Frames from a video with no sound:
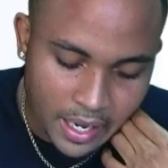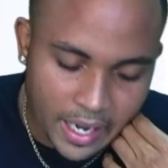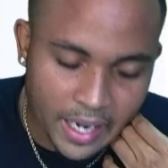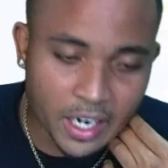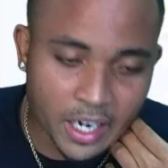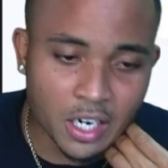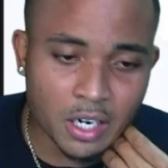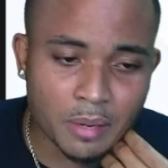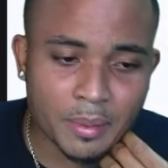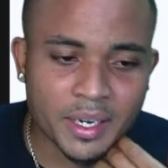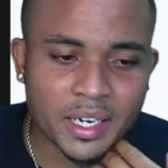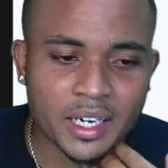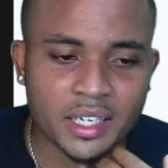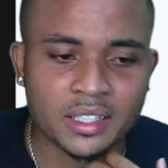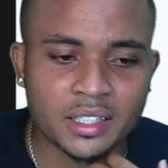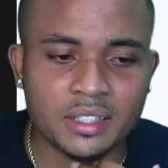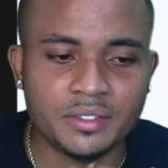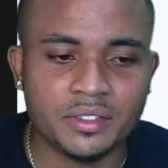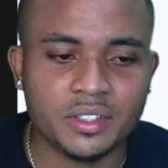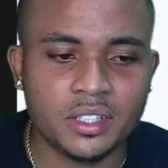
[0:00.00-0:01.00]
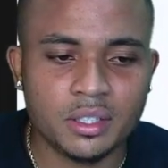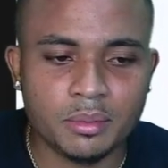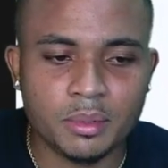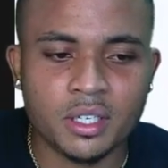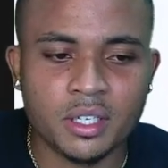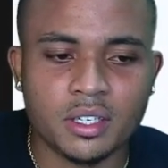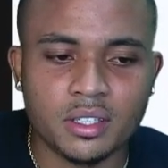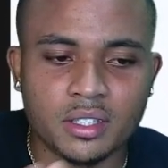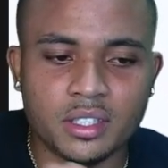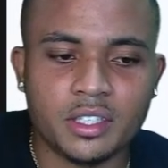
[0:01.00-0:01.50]
economic activity,
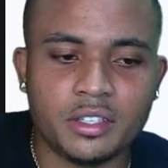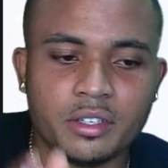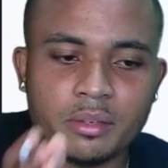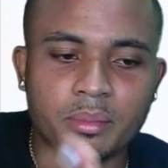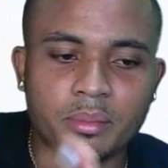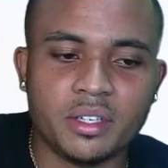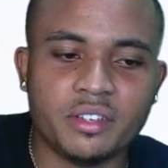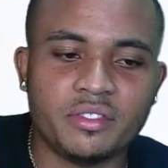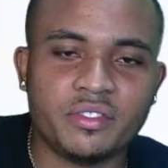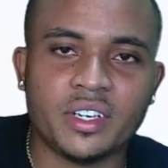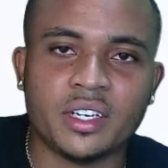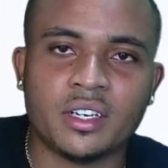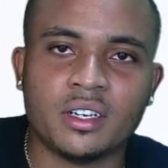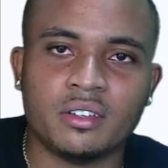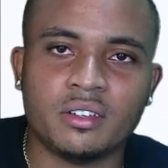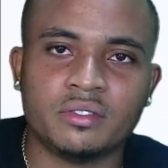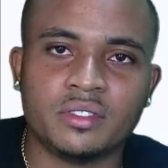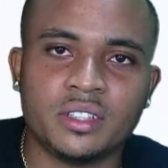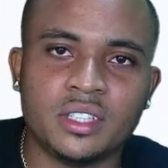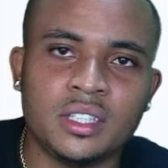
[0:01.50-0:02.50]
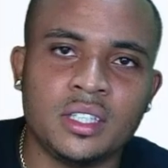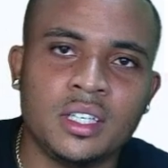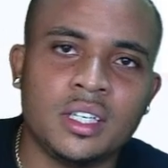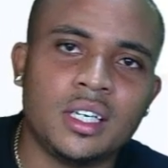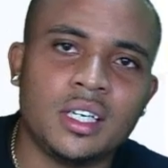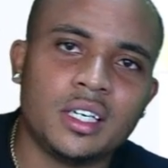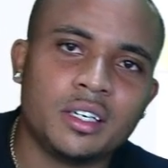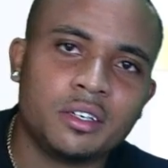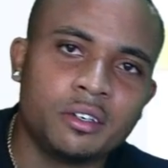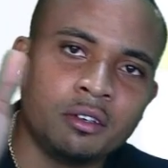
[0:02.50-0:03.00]
because the ripple effect of the
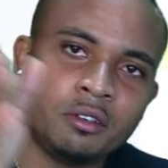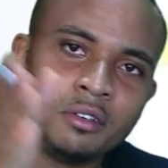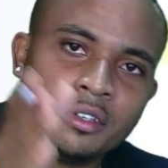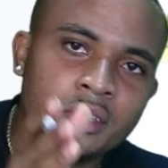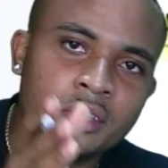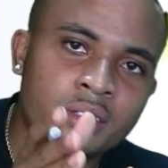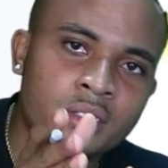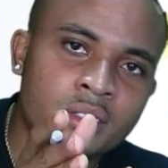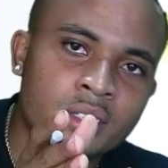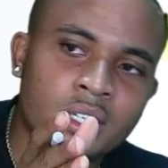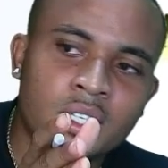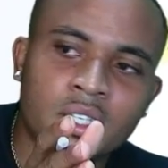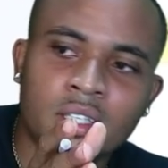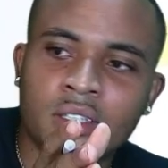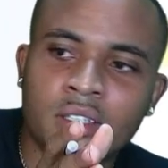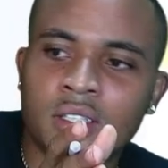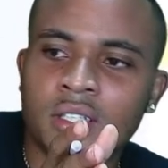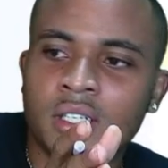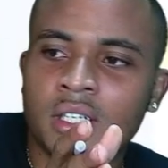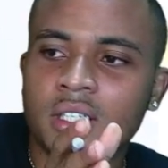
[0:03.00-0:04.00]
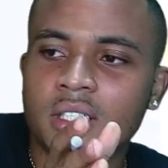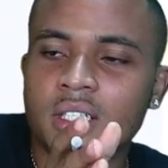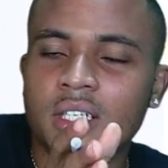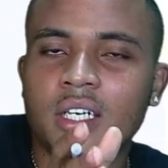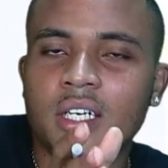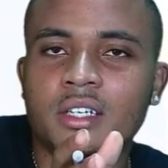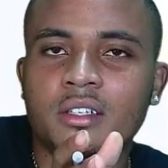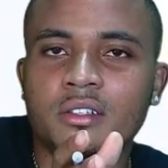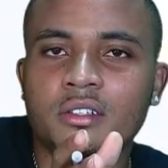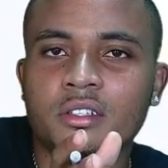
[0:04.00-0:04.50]
increase in the
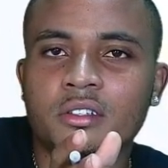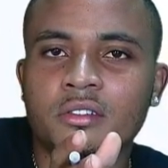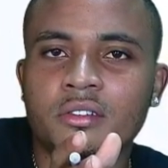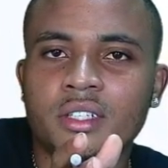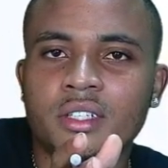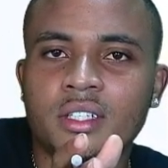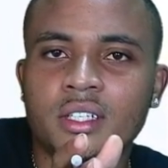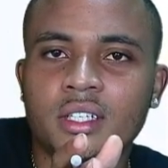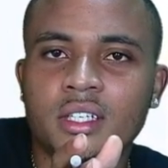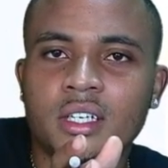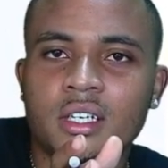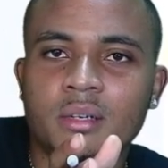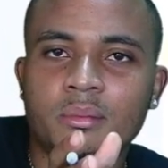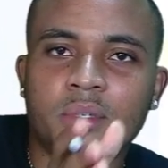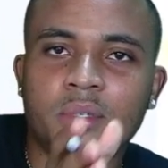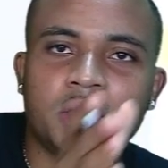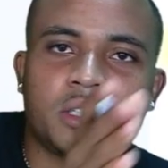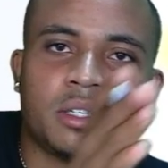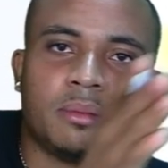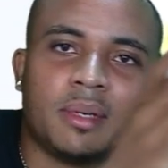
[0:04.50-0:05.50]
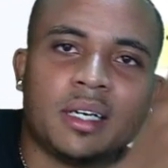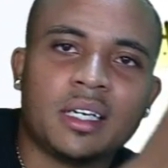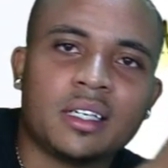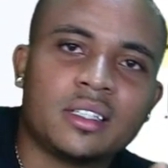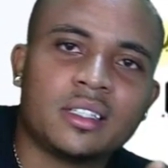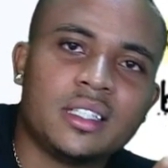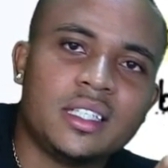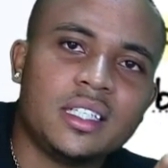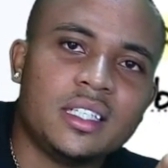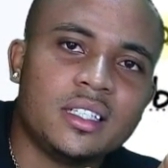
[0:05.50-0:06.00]
interest rates at the commercial
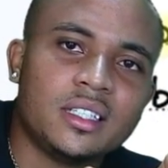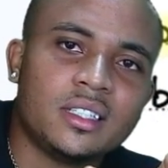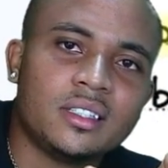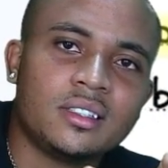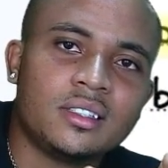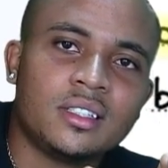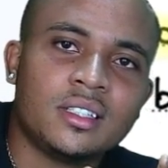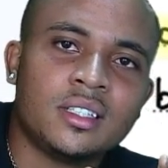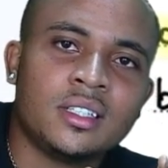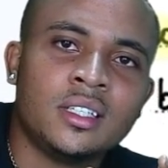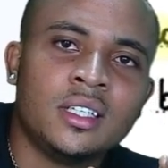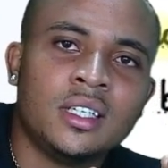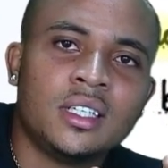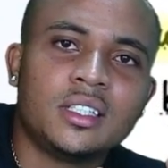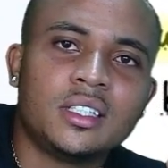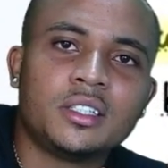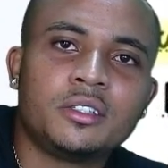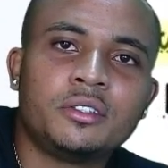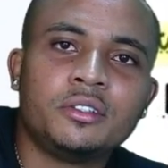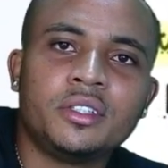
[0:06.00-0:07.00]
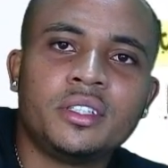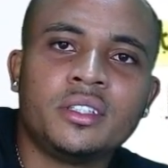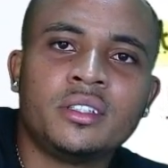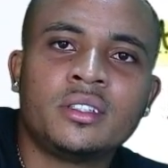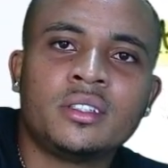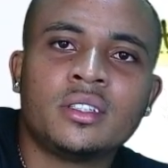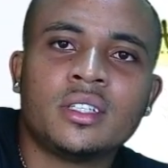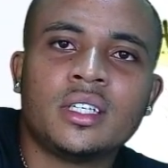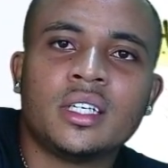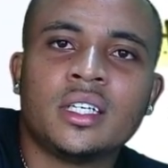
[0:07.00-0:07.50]
banks leading to
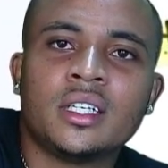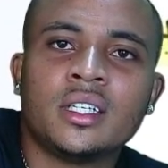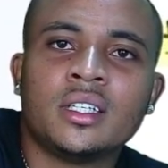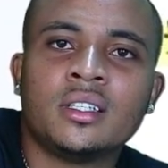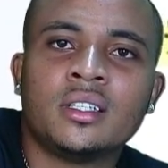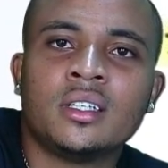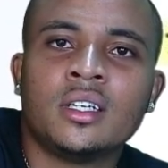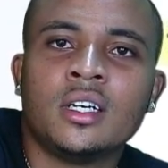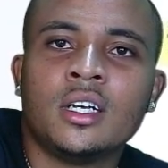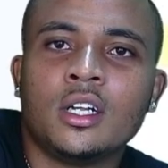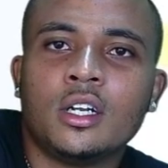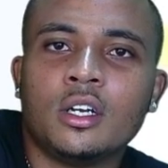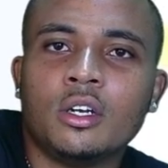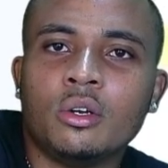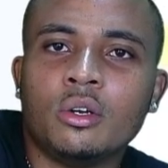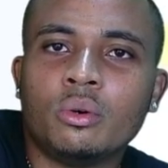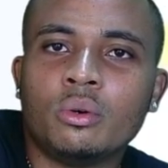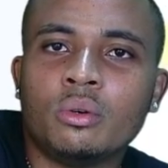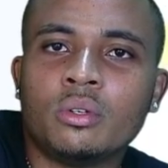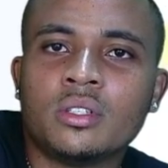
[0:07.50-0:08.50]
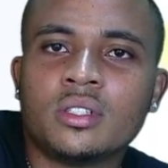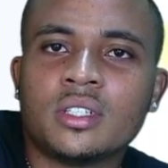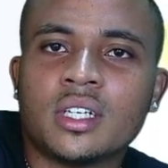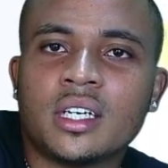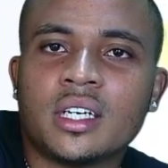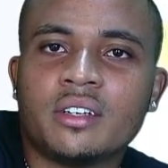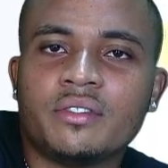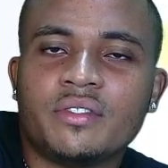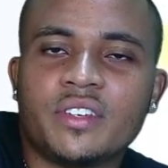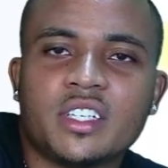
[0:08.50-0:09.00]
decrease in loans
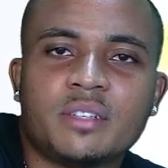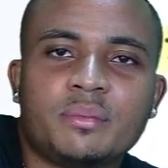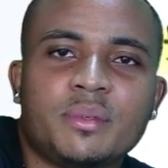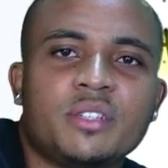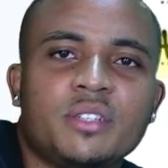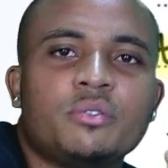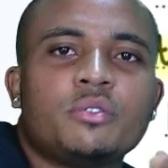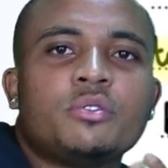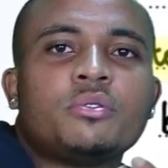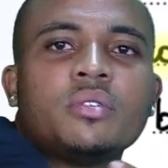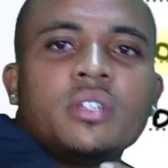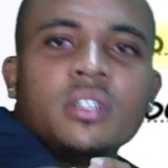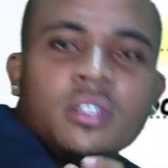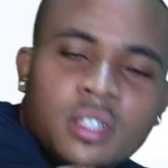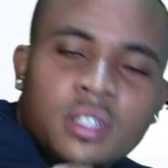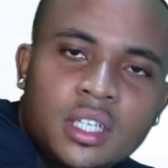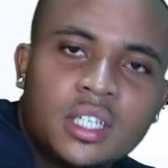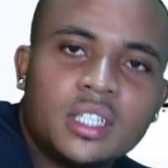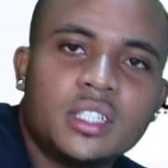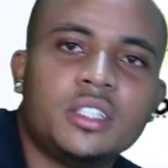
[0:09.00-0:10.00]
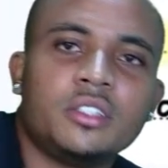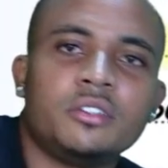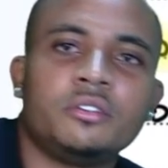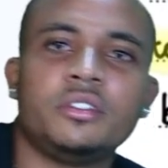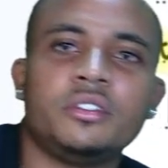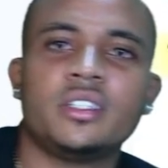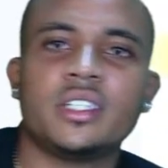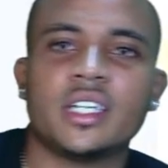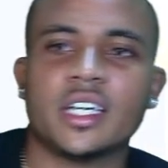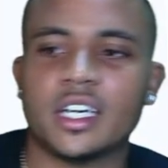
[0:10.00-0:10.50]
and investments, which will
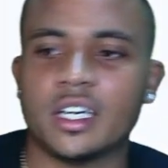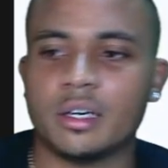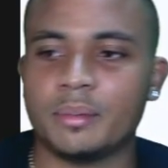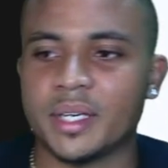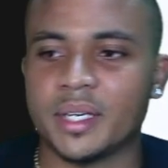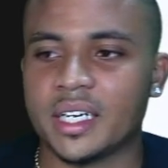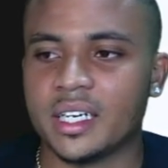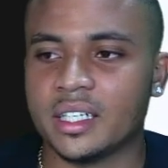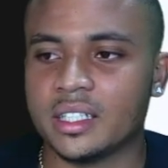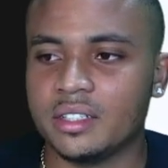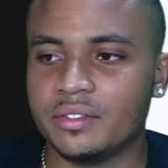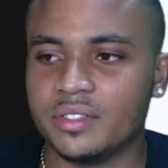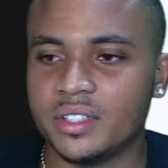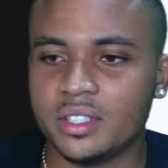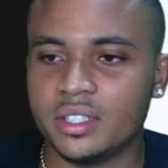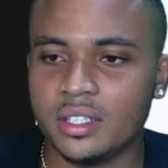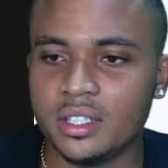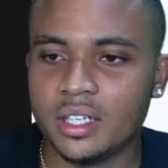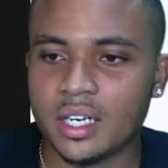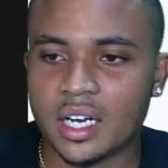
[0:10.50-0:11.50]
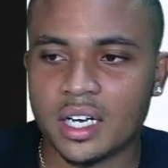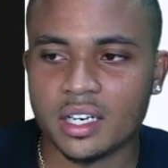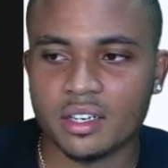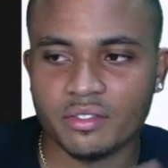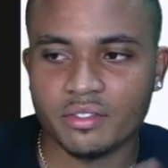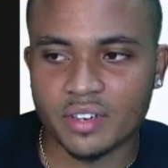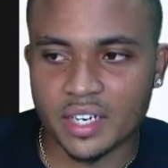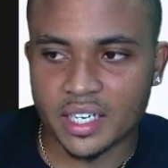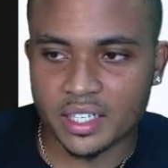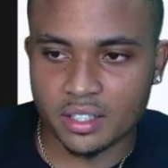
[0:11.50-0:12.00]
decrease economic activity,
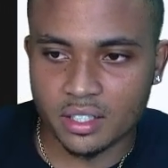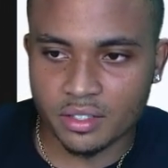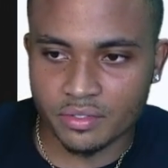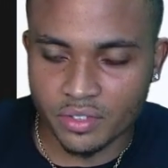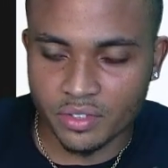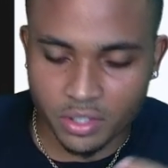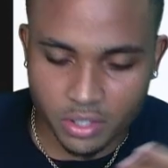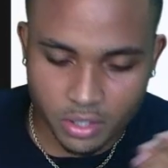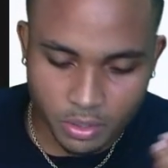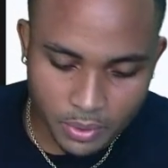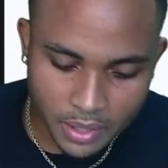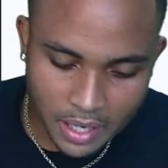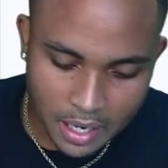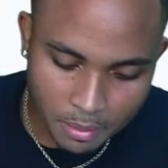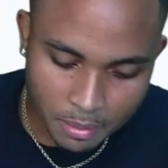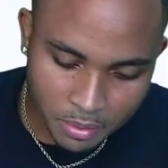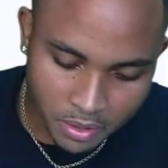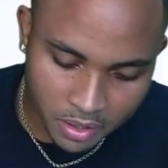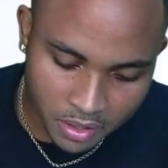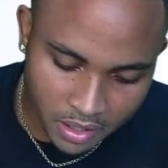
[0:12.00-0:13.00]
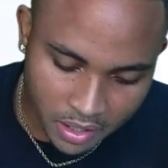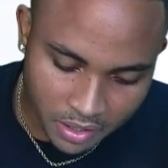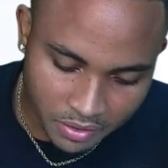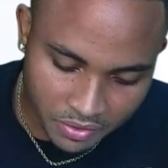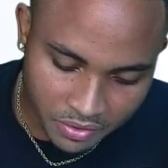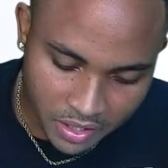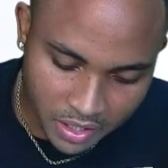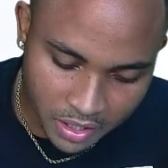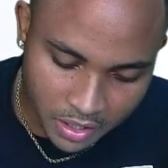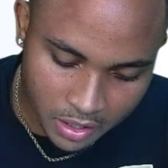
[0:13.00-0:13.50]
and vice versa will happen
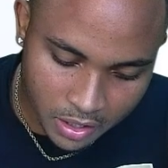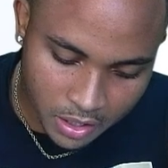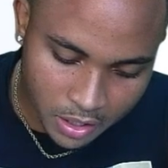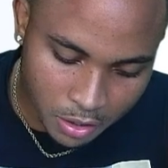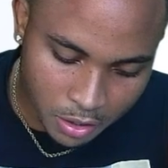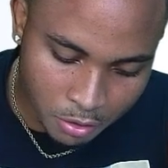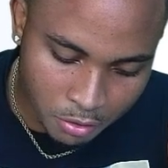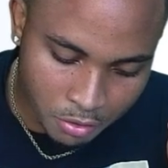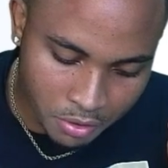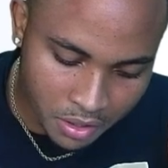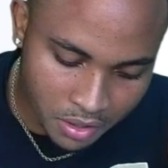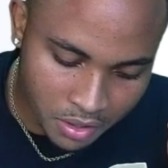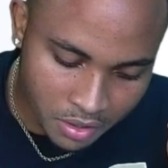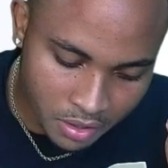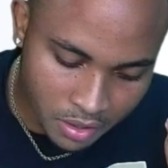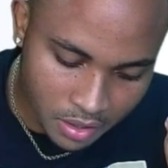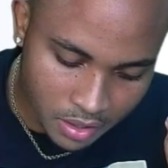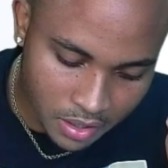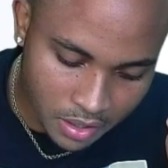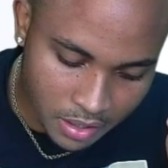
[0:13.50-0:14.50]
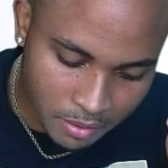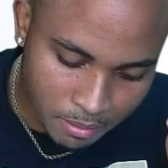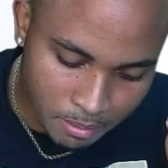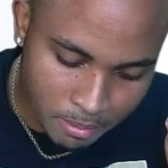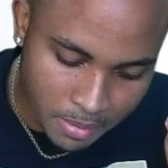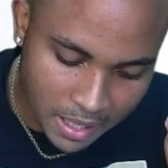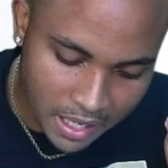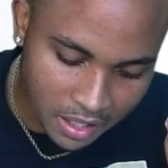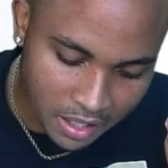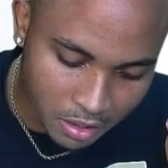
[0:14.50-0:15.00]
if they decrease the
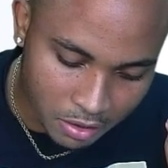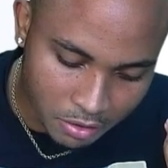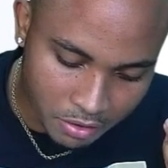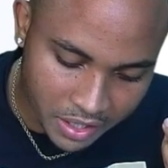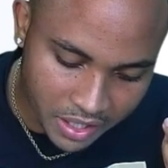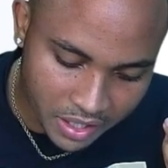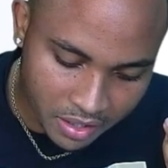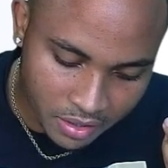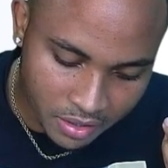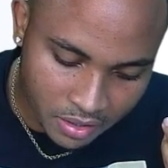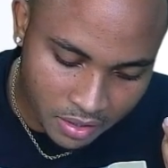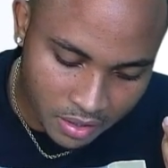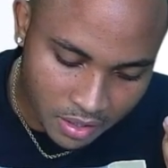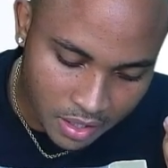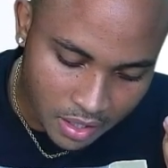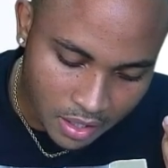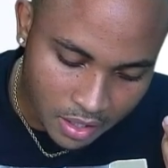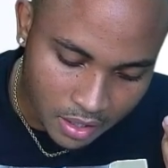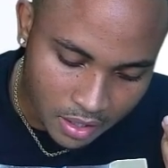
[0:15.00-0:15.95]
bank rates.